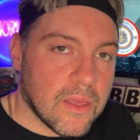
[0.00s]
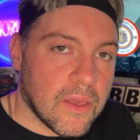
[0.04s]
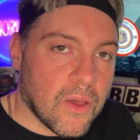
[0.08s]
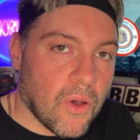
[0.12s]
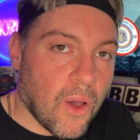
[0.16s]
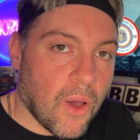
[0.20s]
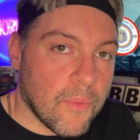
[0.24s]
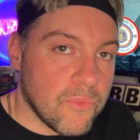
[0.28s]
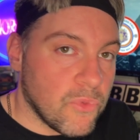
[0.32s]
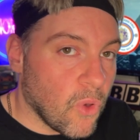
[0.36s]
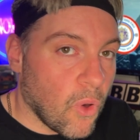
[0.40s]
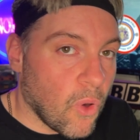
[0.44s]

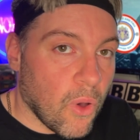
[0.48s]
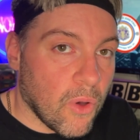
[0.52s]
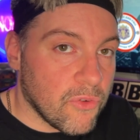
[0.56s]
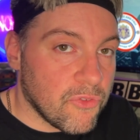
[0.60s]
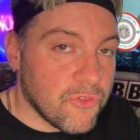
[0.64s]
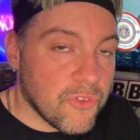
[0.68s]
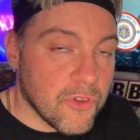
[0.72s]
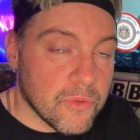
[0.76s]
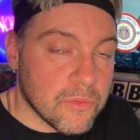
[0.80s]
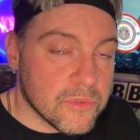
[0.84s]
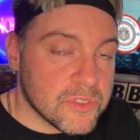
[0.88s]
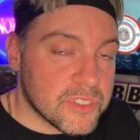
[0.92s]
I'm not a
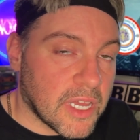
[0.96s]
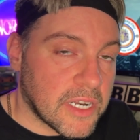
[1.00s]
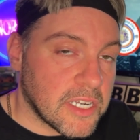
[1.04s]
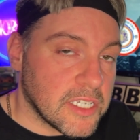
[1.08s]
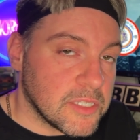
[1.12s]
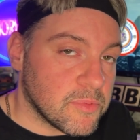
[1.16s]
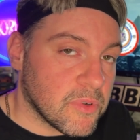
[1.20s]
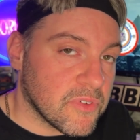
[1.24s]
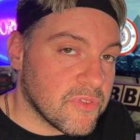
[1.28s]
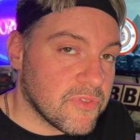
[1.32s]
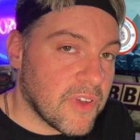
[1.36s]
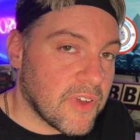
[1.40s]
film
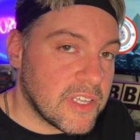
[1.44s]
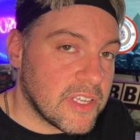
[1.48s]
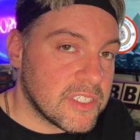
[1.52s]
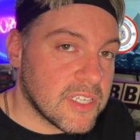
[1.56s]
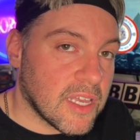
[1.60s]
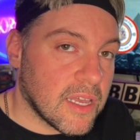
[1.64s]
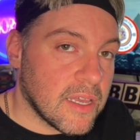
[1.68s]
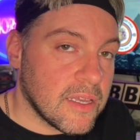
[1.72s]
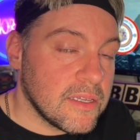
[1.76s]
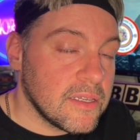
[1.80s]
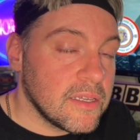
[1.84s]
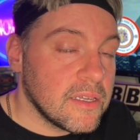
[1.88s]
studies
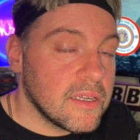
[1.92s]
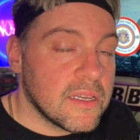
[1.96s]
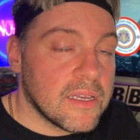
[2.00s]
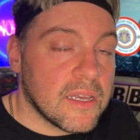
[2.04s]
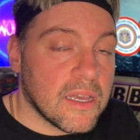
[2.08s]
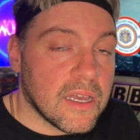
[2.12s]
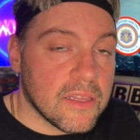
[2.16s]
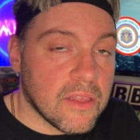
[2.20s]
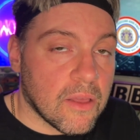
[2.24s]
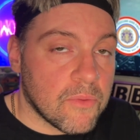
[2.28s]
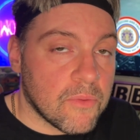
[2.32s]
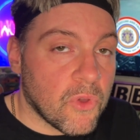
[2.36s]
professor
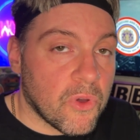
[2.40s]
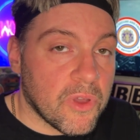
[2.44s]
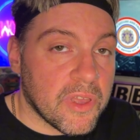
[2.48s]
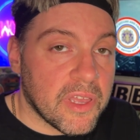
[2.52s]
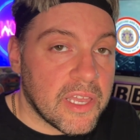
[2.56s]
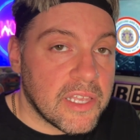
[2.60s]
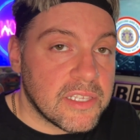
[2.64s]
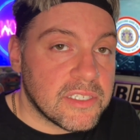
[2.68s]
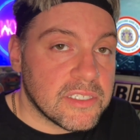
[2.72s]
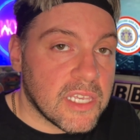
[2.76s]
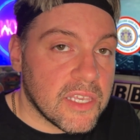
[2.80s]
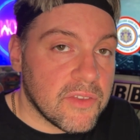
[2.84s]
and I'm not
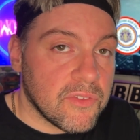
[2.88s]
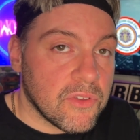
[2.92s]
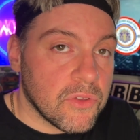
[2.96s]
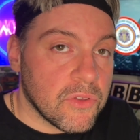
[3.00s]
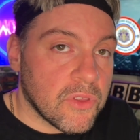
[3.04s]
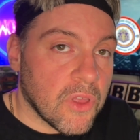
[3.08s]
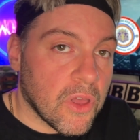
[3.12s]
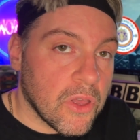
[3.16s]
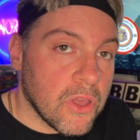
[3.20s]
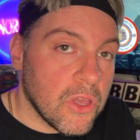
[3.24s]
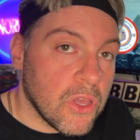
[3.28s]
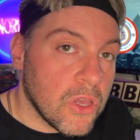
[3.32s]
here to give you
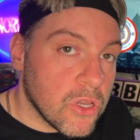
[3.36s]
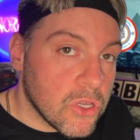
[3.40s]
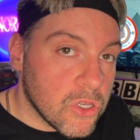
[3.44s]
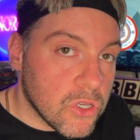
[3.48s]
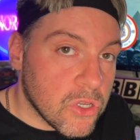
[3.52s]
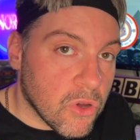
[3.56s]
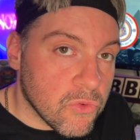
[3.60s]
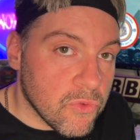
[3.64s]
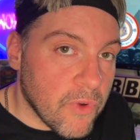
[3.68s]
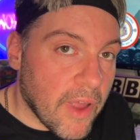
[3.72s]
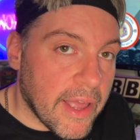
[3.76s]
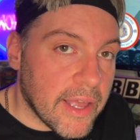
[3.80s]
the
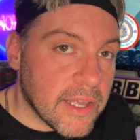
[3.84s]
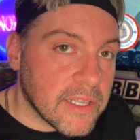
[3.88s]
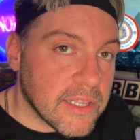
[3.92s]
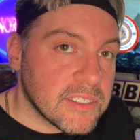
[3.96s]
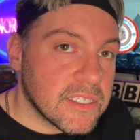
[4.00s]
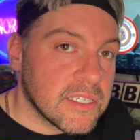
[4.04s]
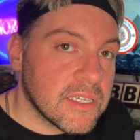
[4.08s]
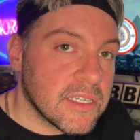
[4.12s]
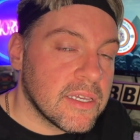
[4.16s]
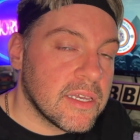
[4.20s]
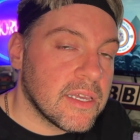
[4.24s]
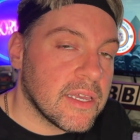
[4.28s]

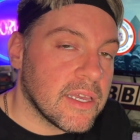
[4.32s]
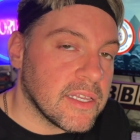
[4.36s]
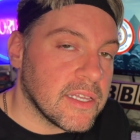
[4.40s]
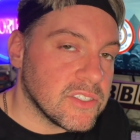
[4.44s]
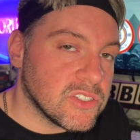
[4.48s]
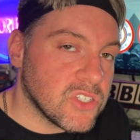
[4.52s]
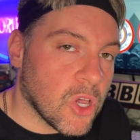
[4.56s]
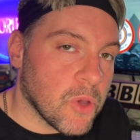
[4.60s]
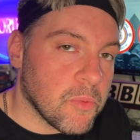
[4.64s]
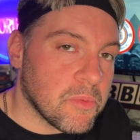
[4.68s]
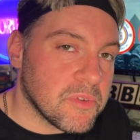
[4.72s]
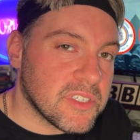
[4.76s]
correct
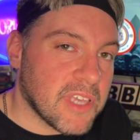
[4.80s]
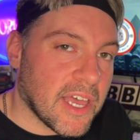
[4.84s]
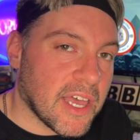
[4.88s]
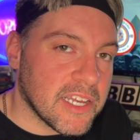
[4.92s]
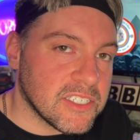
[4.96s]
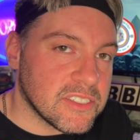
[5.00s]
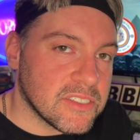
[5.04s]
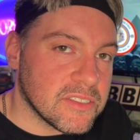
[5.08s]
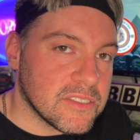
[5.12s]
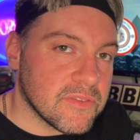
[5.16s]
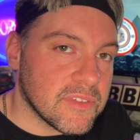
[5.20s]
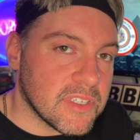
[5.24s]

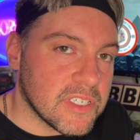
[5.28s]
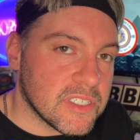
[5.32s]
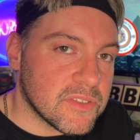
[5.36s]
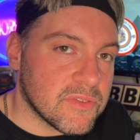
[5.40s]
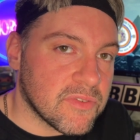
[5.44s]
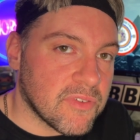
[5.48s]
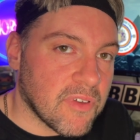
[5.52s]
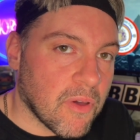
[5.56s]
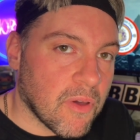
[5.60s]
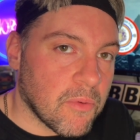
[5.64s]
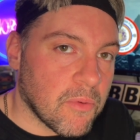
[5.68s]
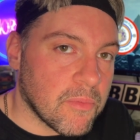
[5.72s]
interpretation of this
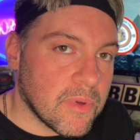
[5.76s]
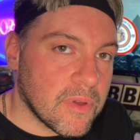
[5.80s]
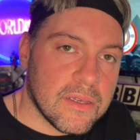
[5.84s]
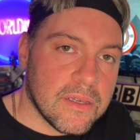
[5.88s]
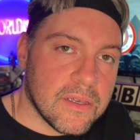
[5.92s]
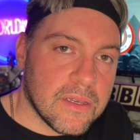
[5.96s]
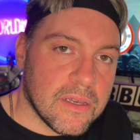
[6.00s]
film.